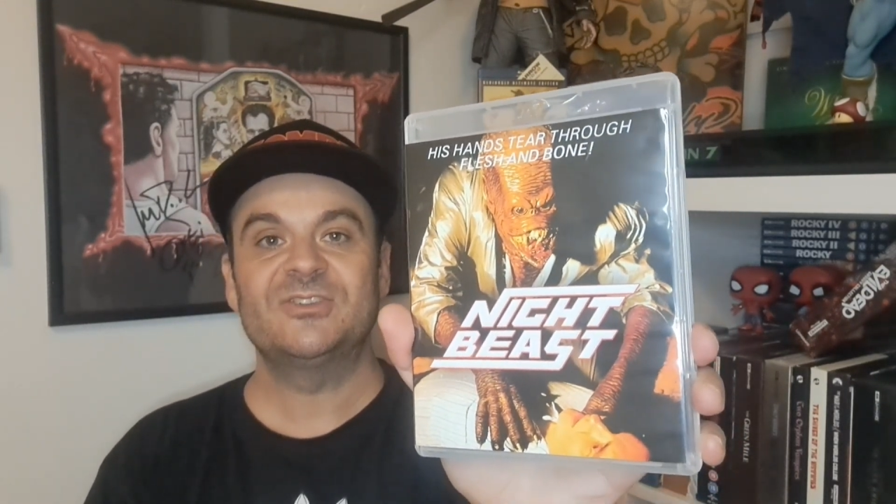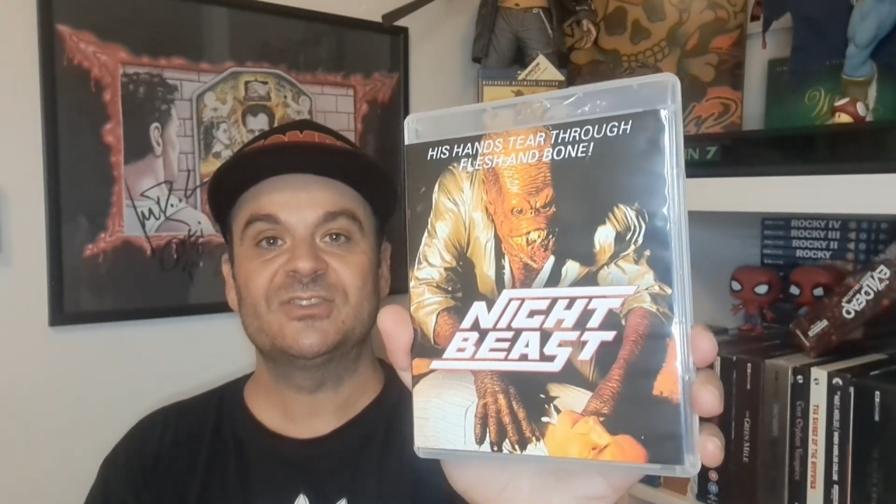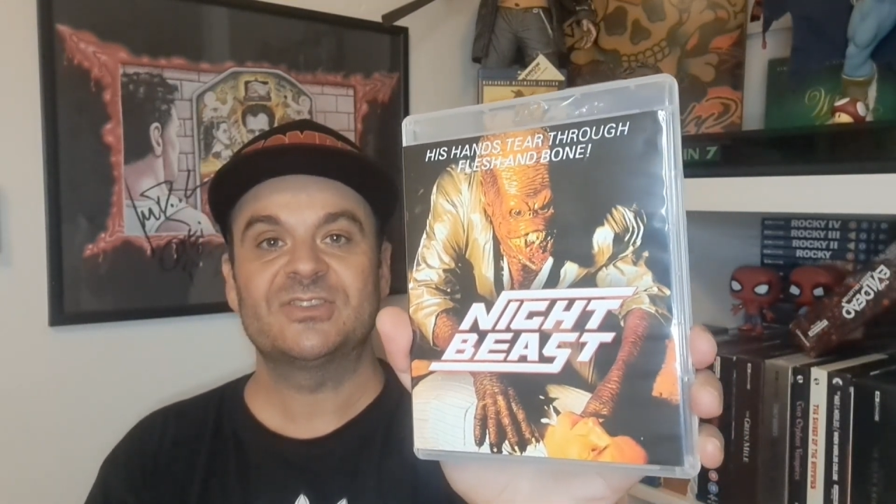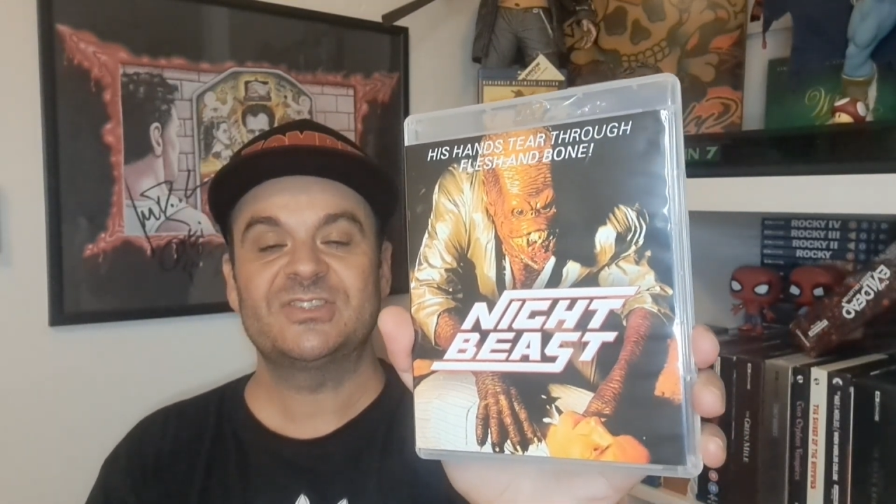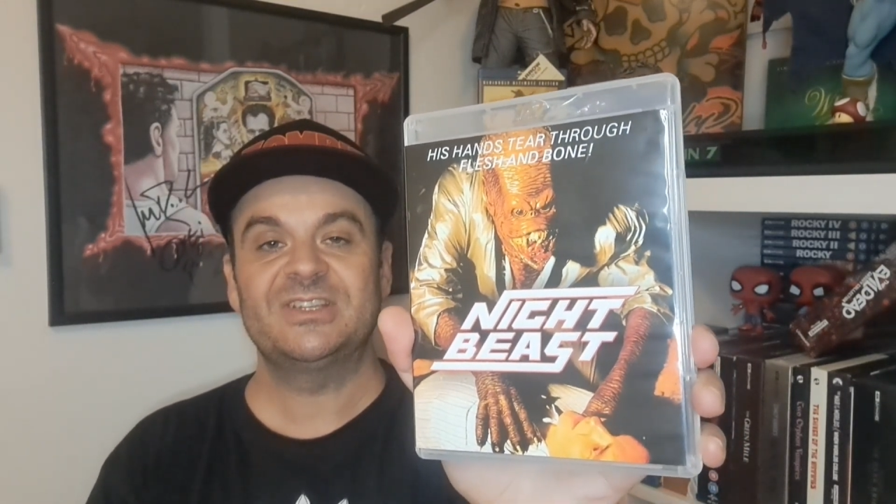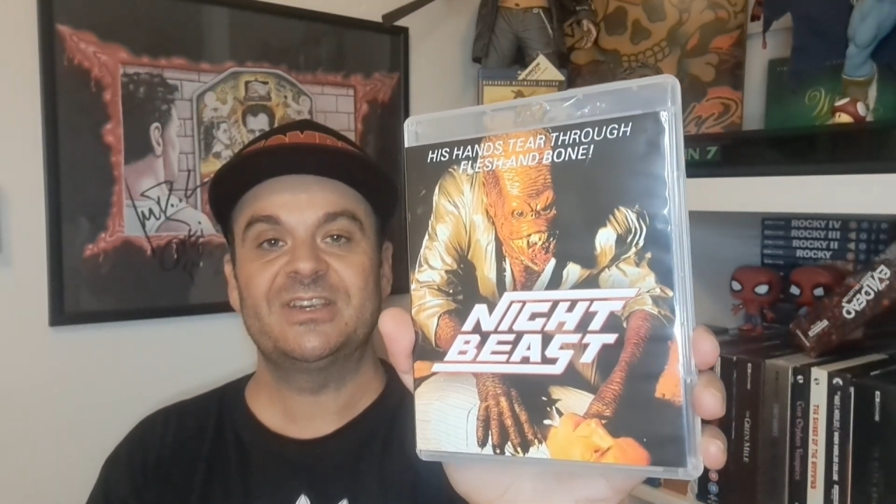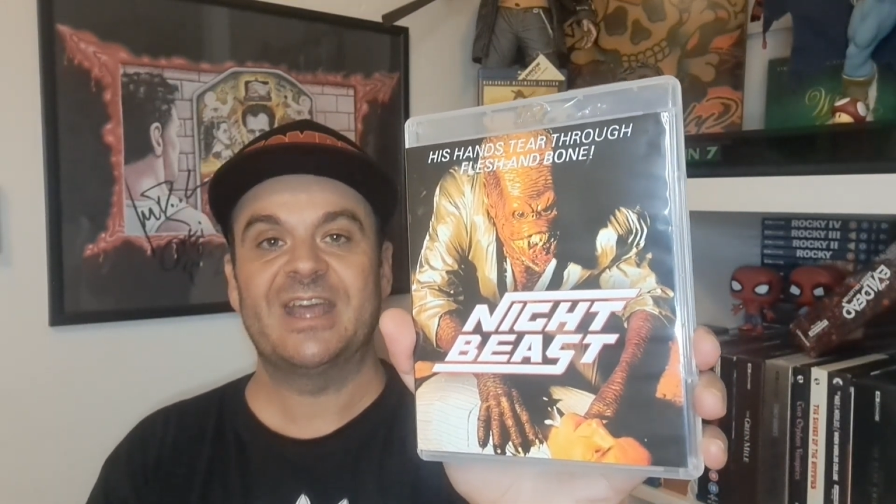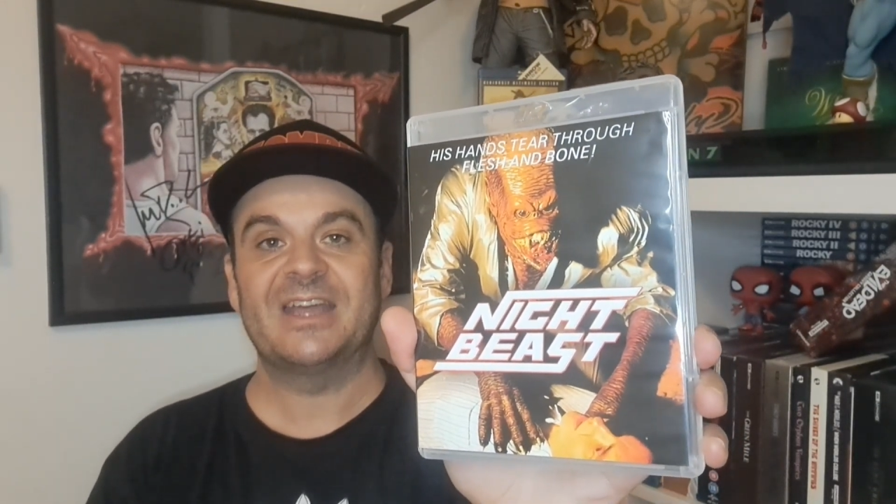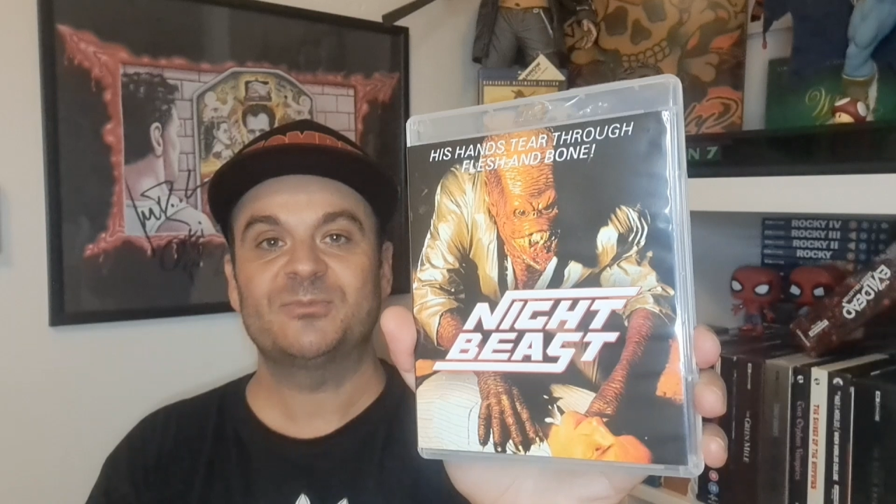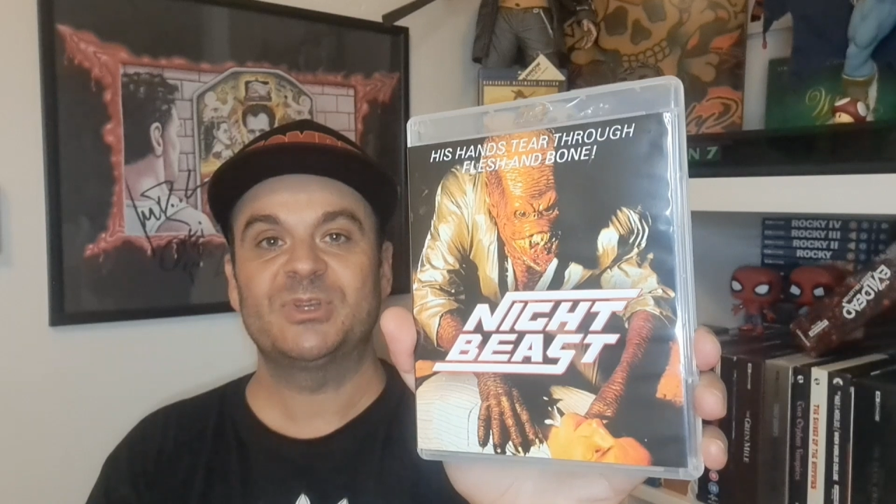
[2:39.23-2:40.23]
there's a scene in
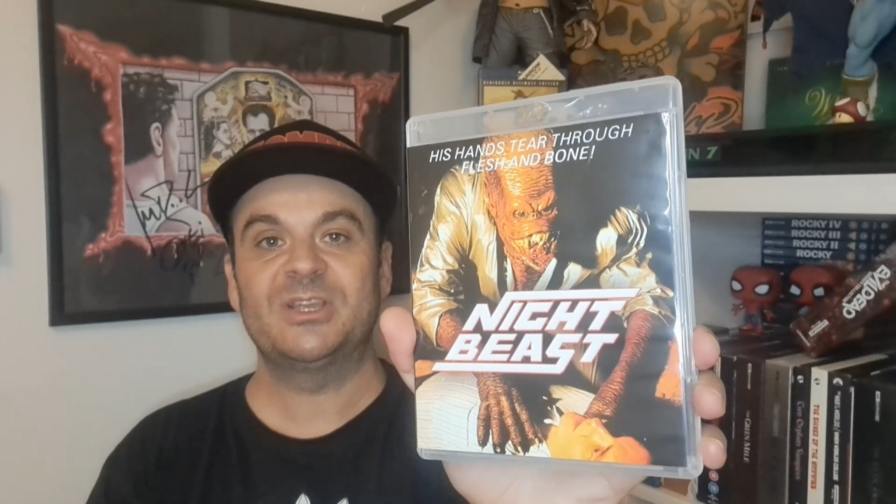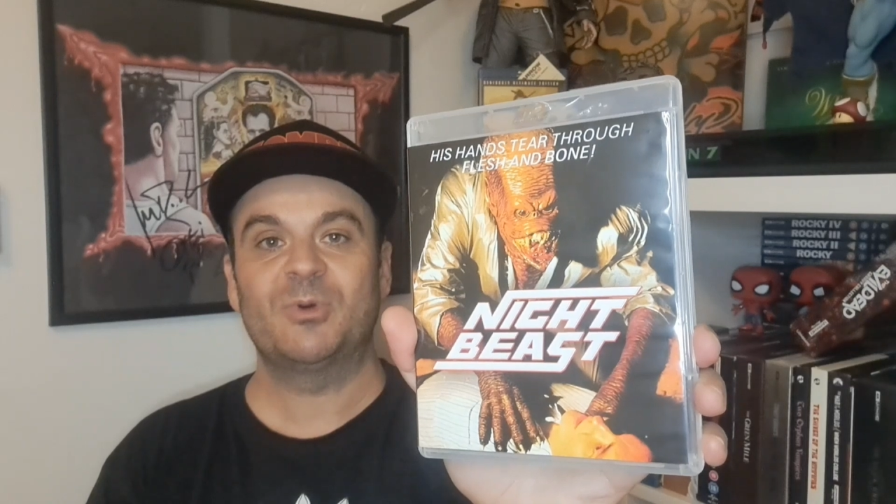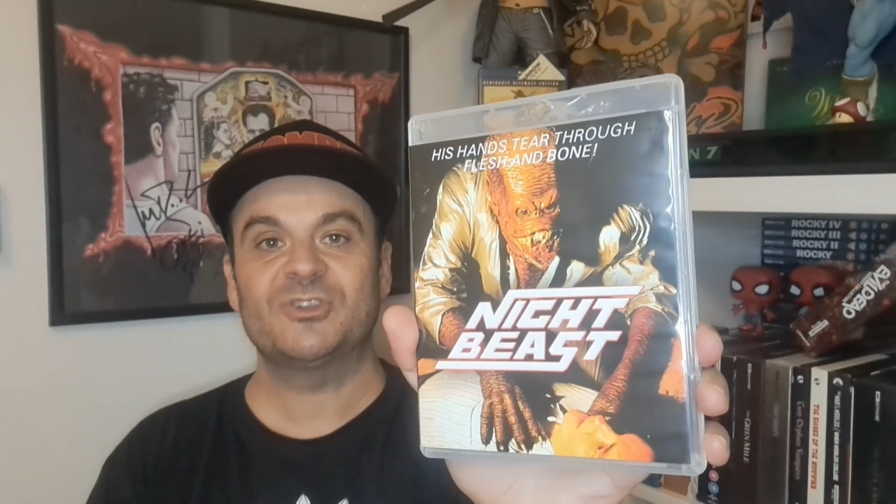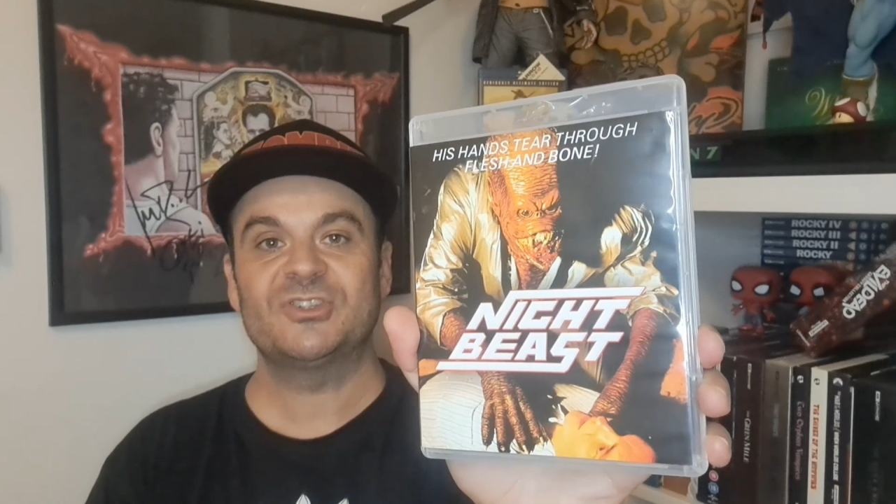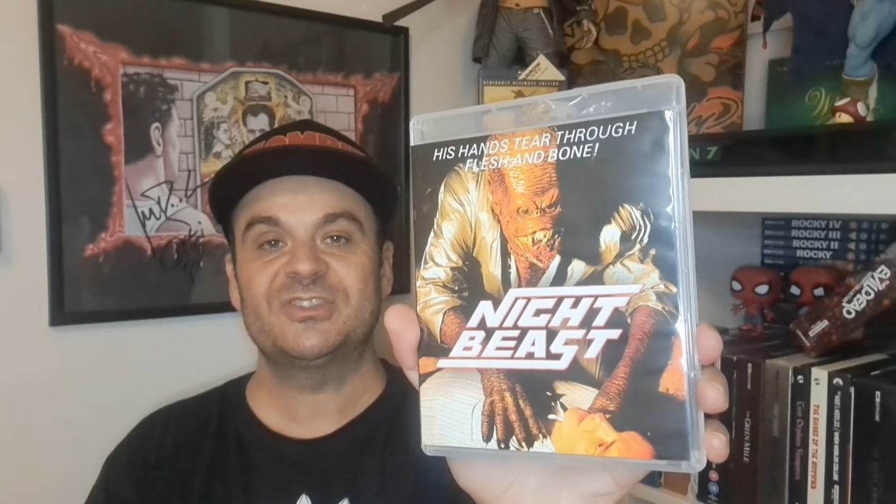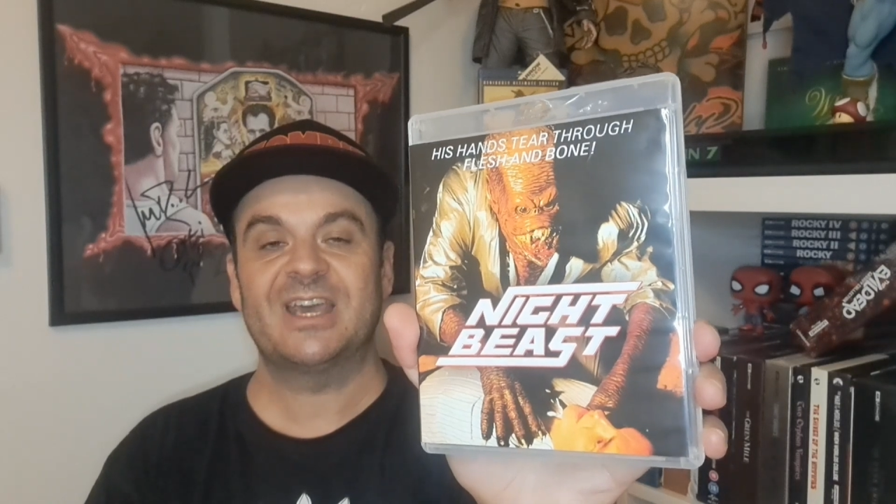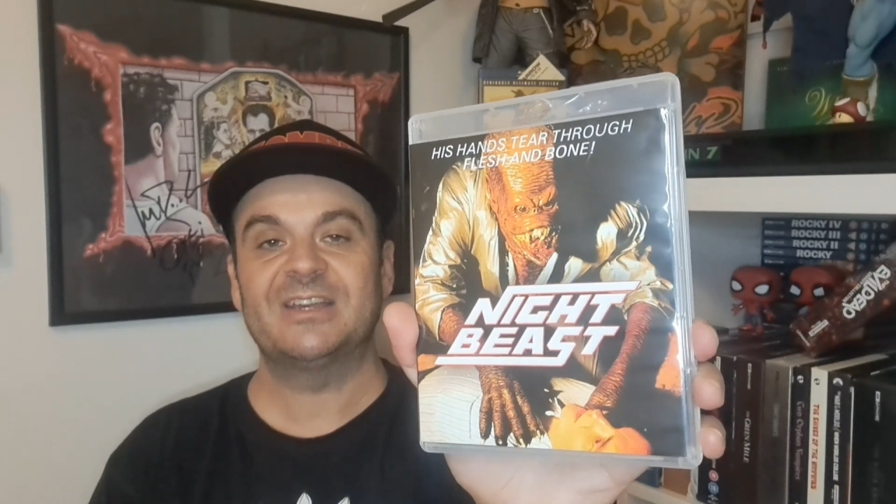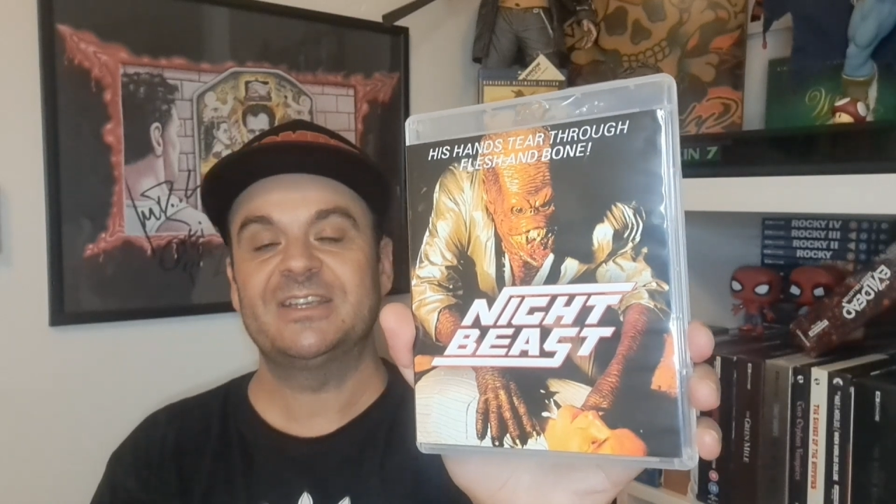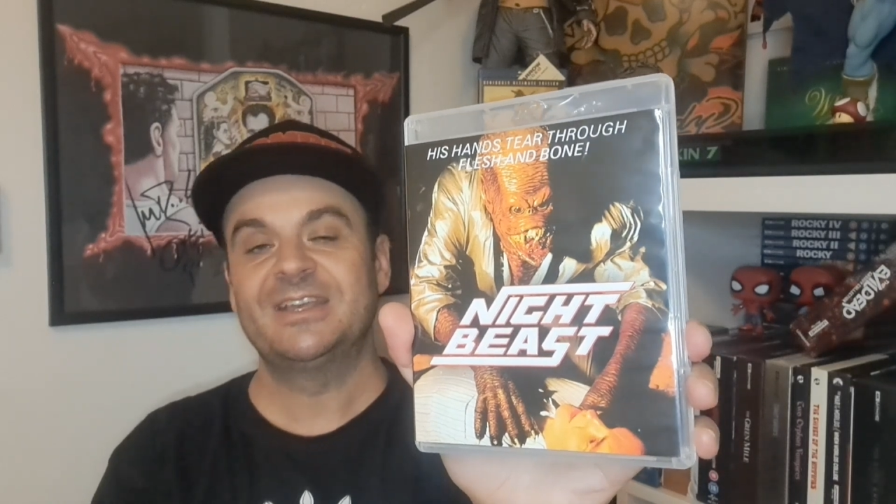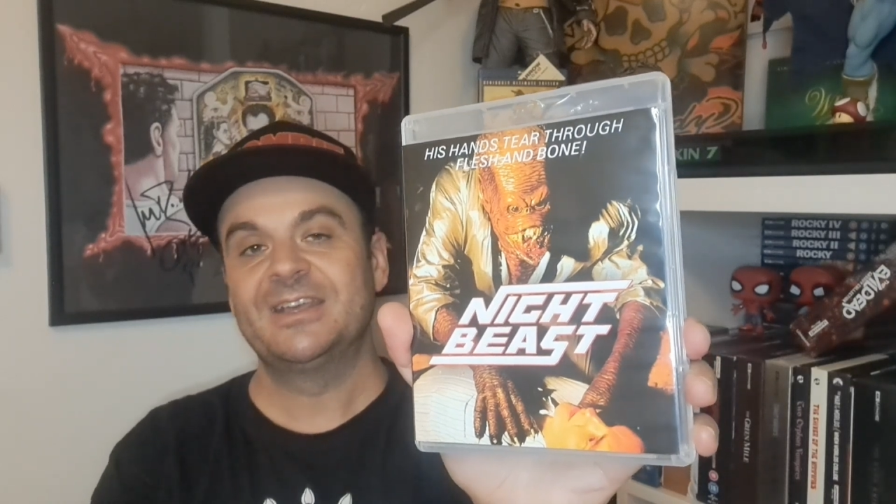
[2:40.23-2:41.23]
that where they're watching
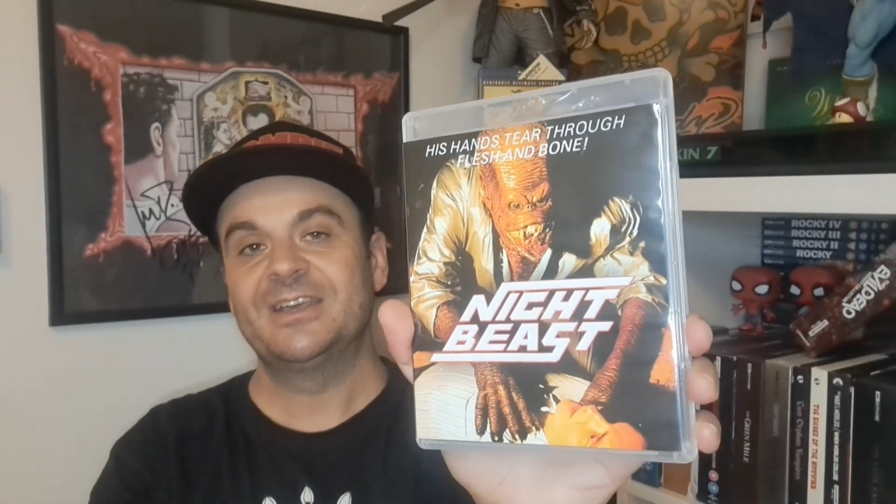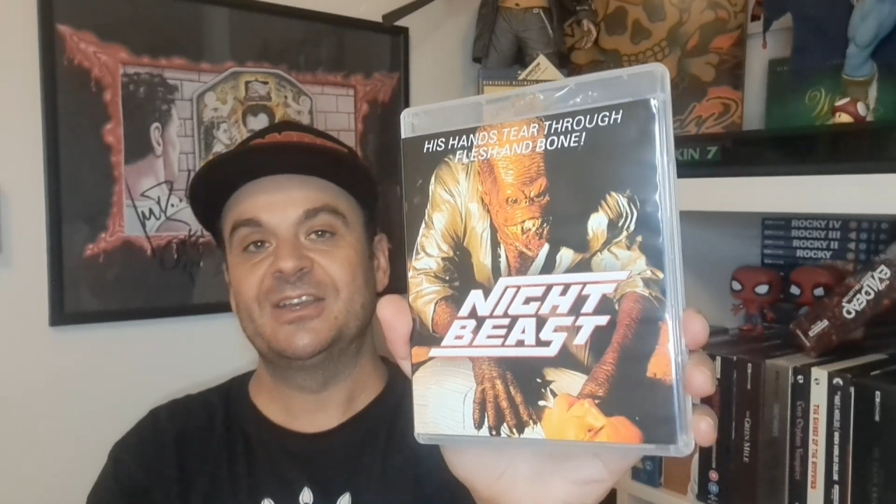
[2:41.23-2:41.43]
telly